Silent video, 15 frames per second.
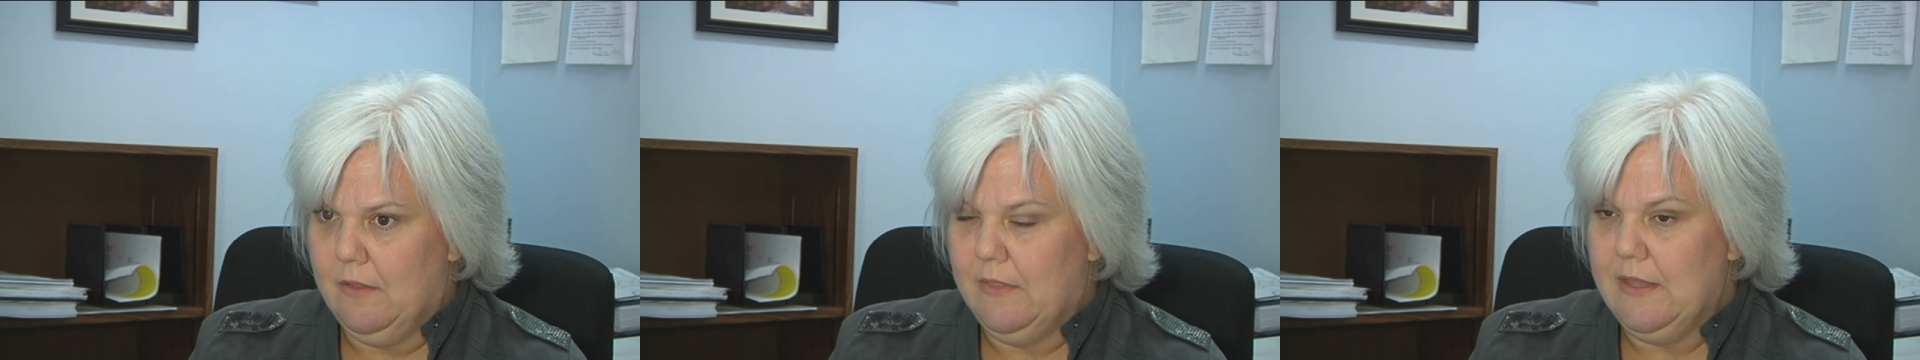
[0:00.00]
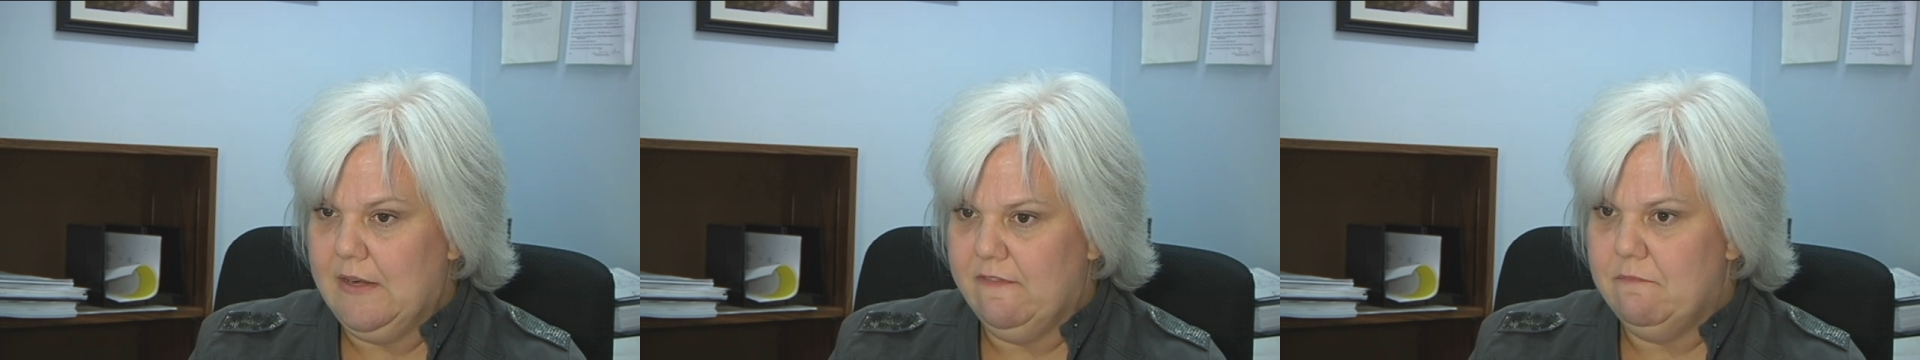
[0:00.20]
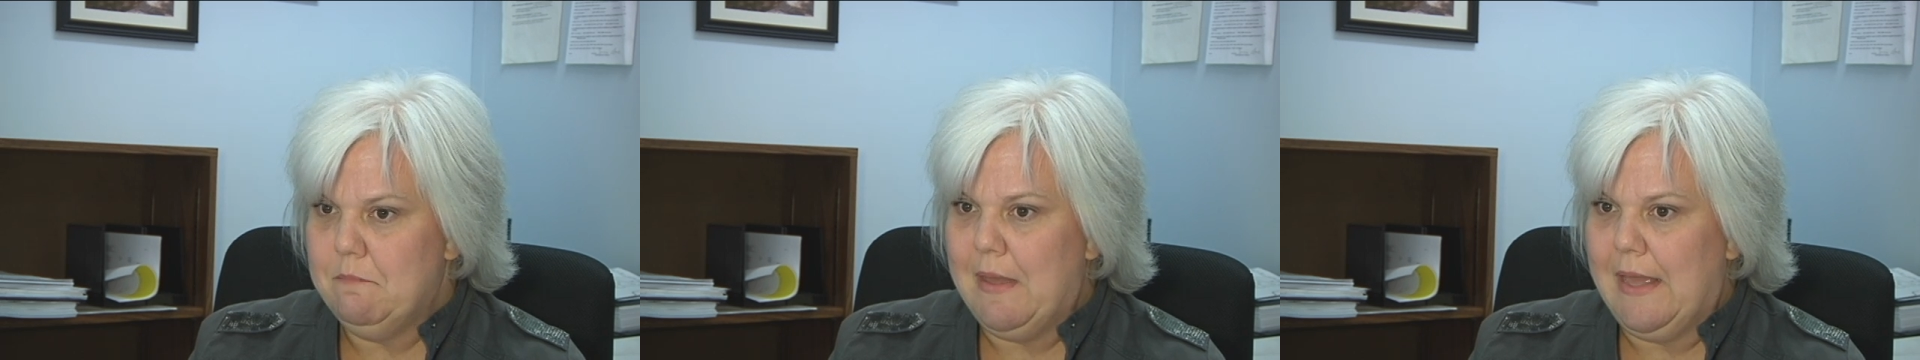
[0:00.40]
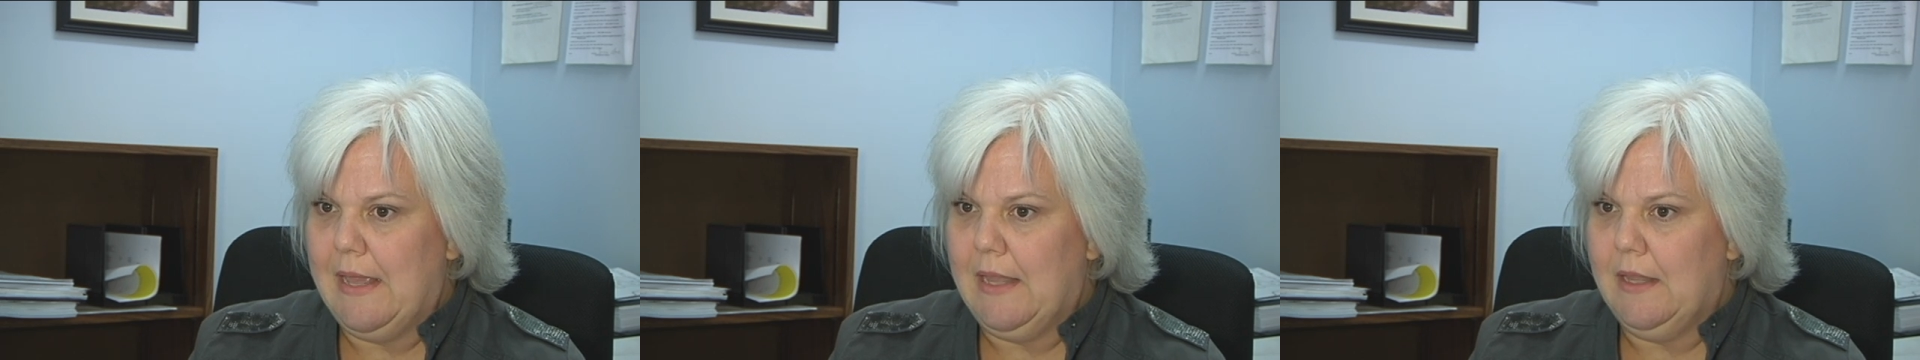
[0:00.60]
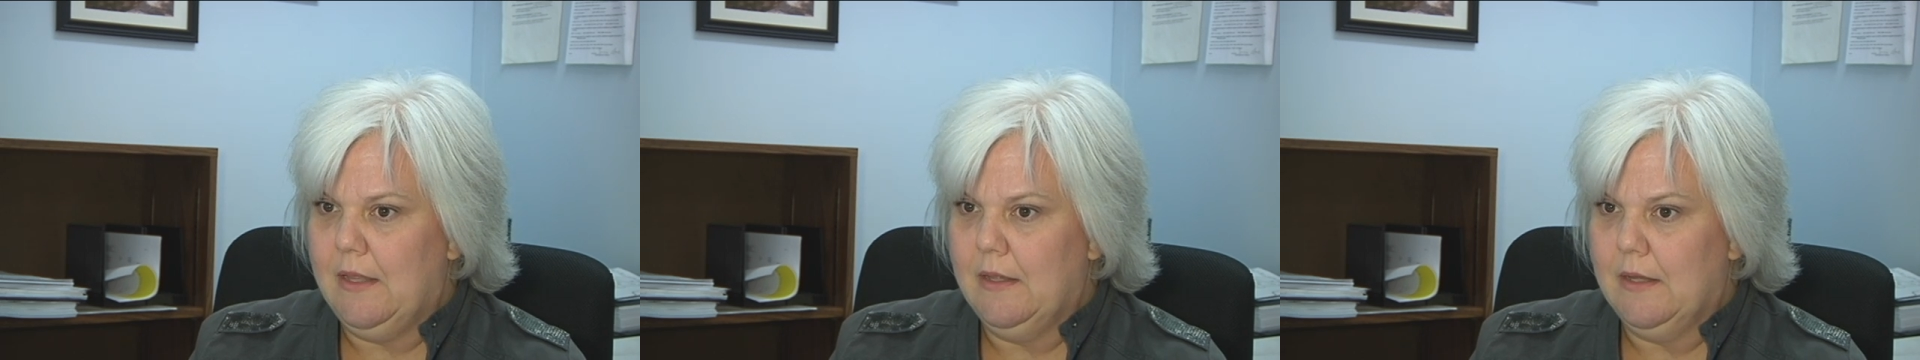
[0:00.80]
the end of
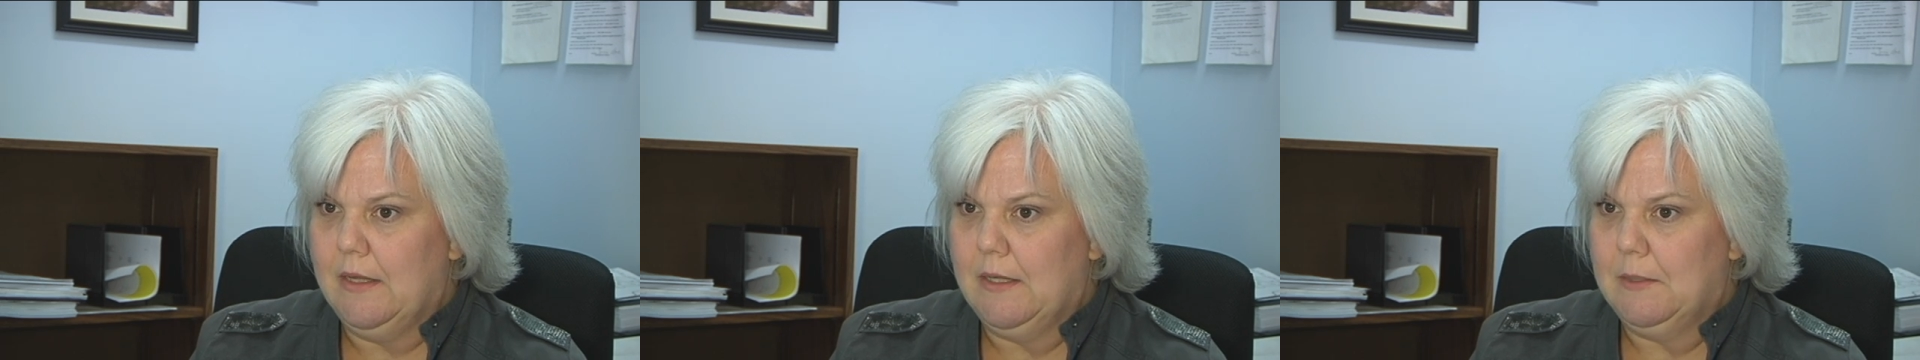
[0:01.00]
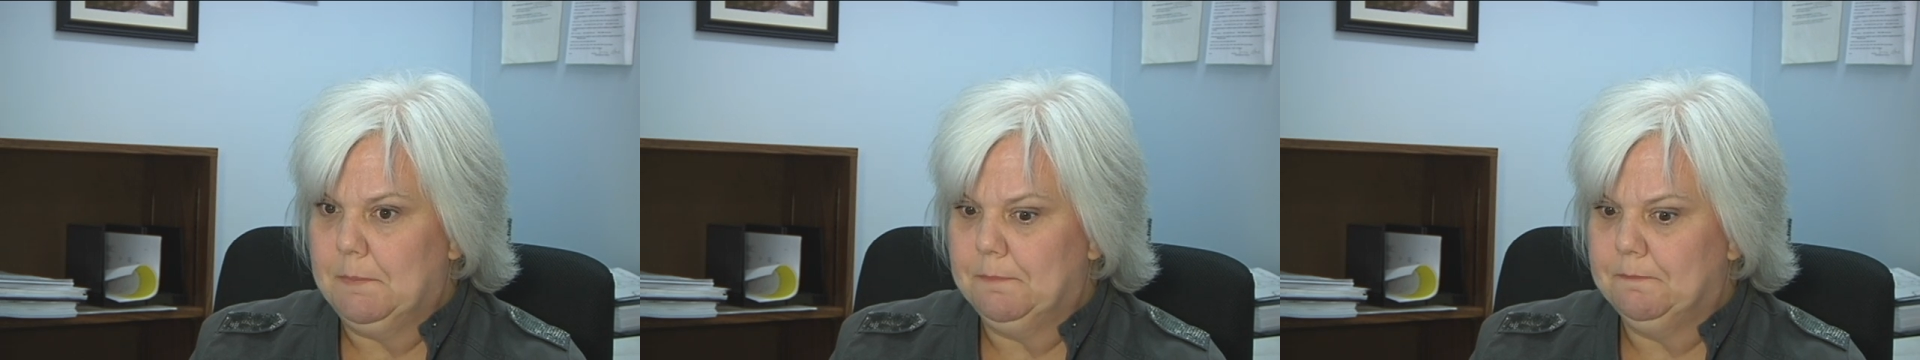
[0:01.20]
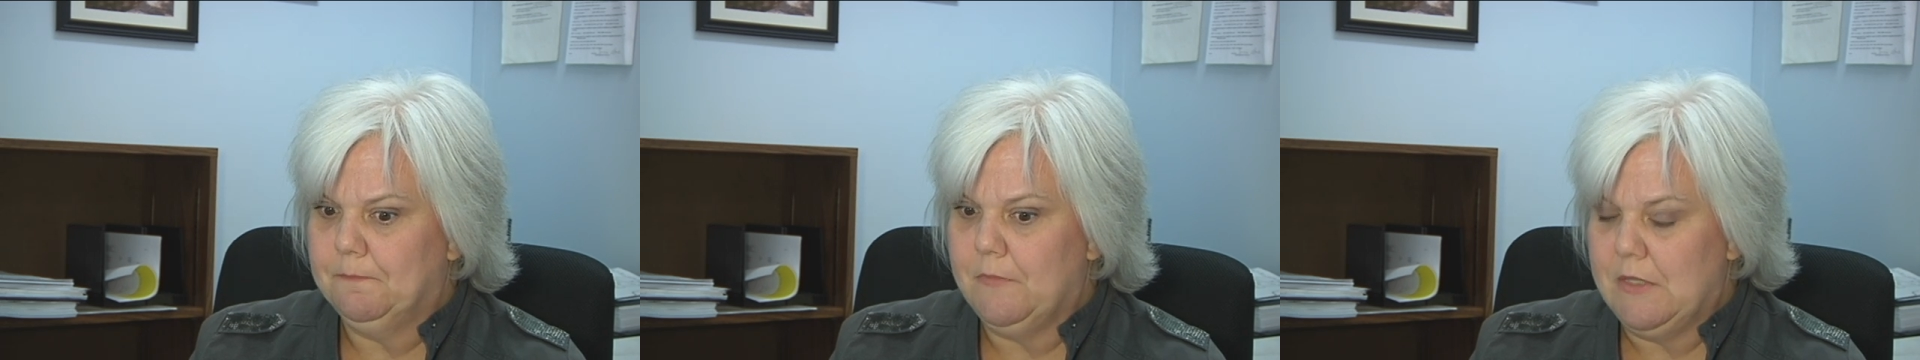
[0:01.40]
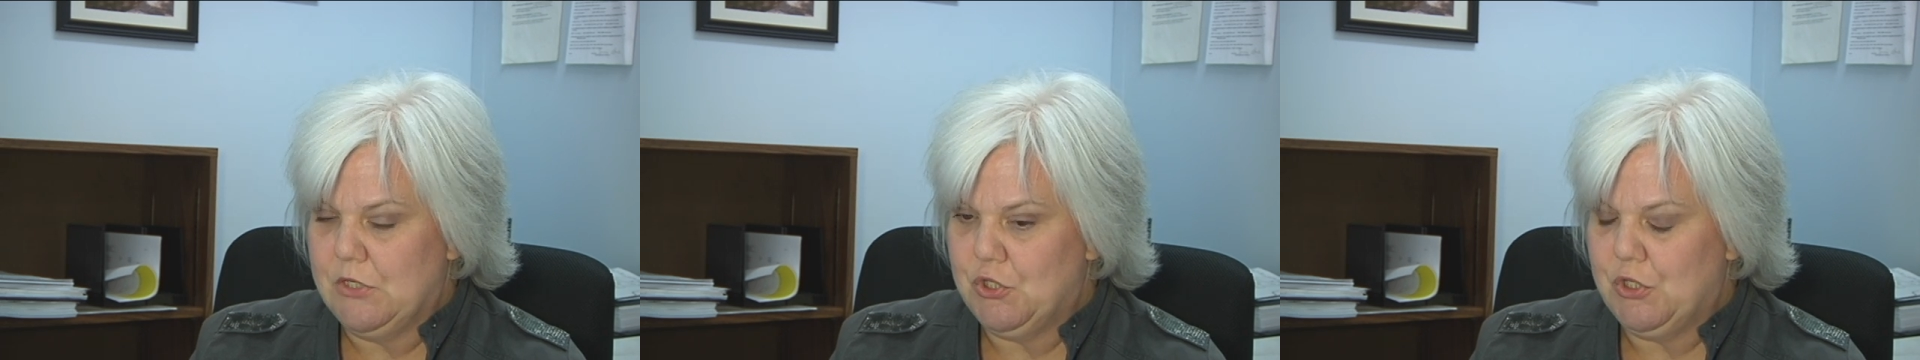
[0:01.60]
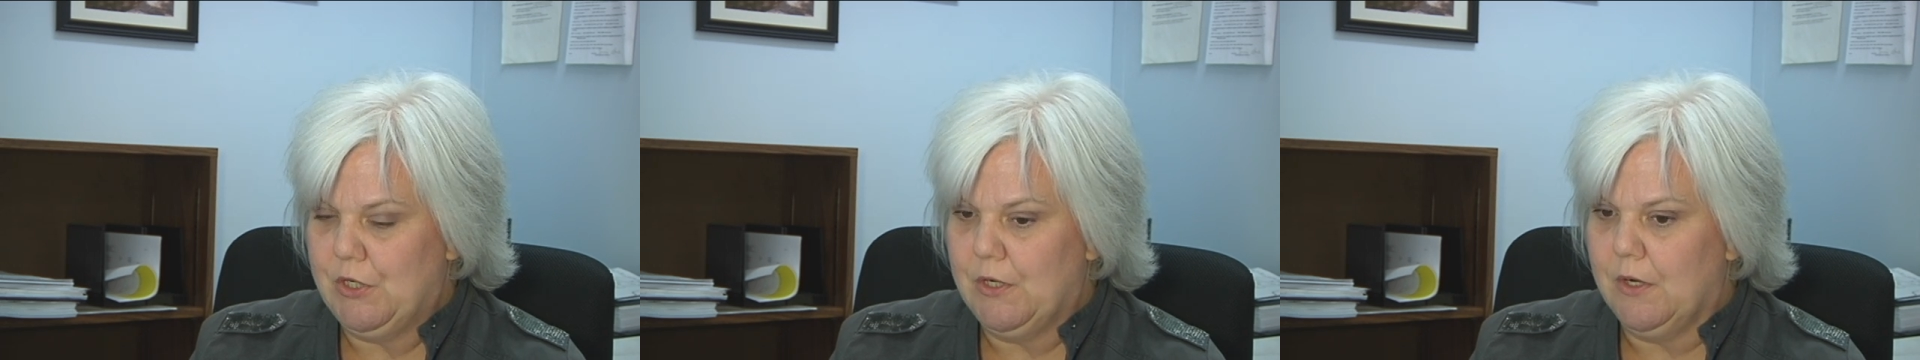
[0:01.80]
May
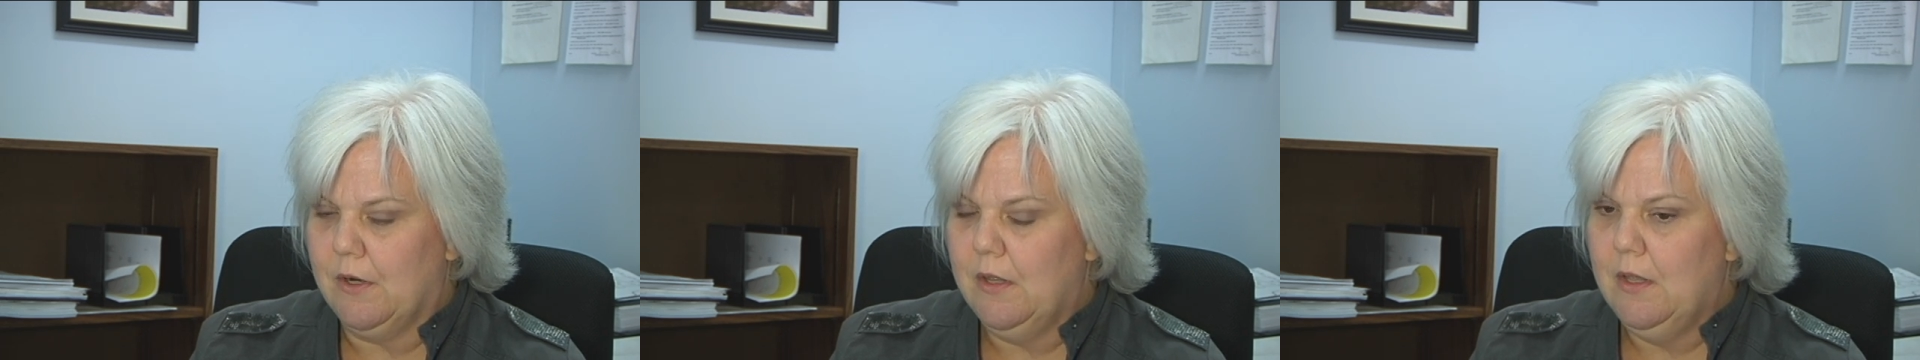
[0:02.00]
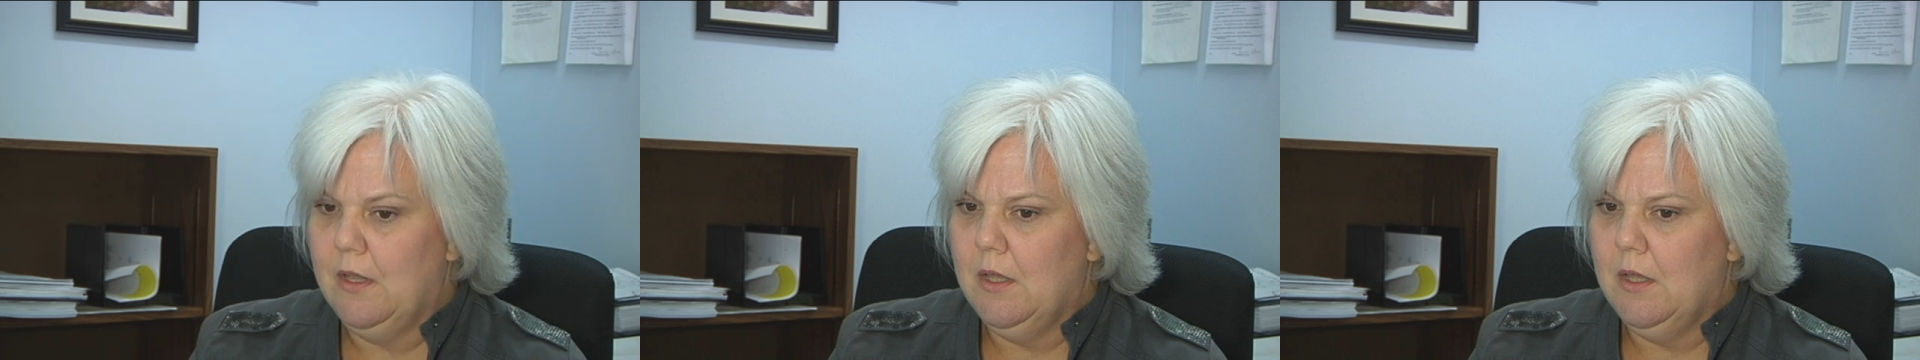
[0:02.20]
this year,